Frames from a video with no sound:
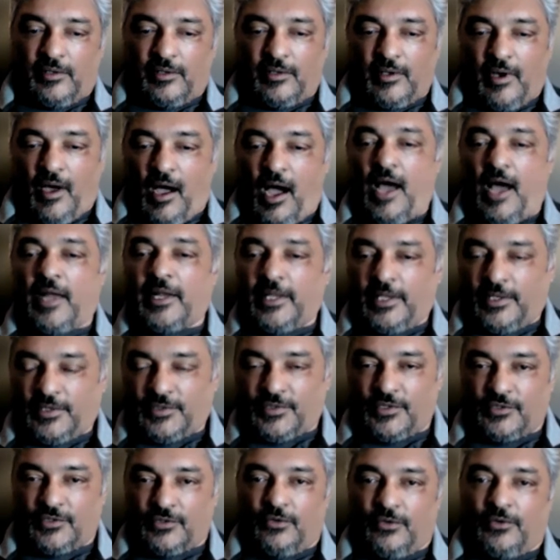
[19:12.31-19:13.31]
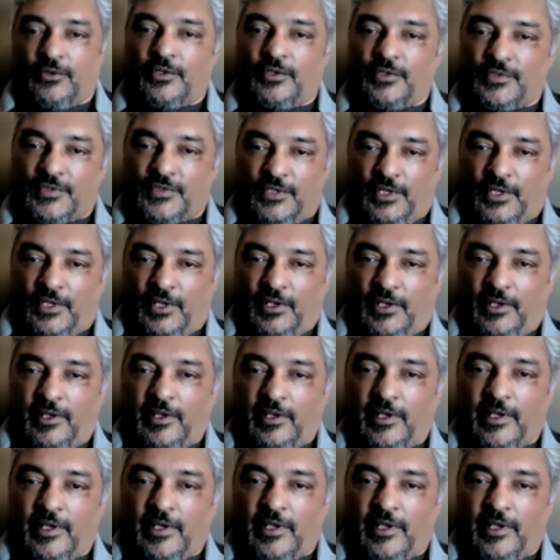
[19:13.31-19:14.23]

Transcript: audience is going to see